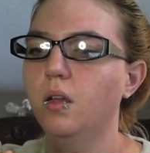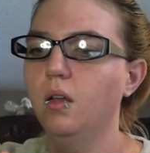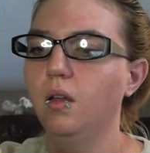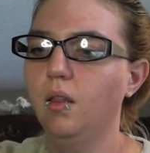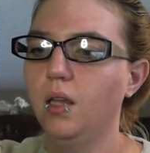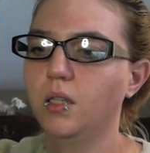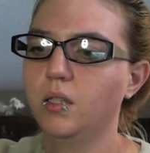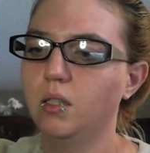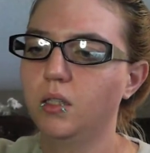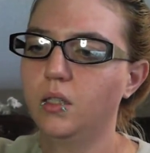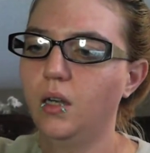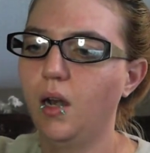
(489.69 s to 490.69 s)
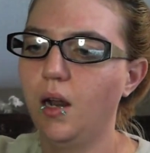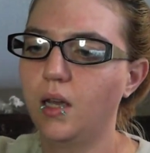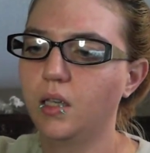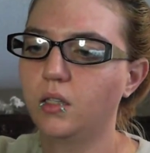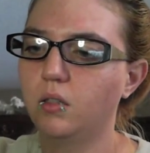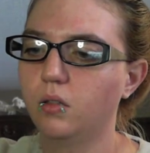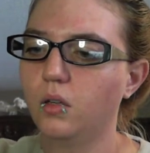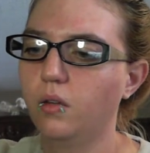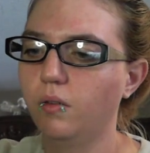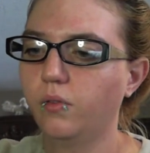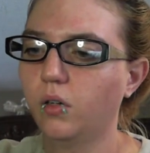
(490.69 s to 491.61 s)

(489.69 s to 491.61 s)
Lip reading: that's nice for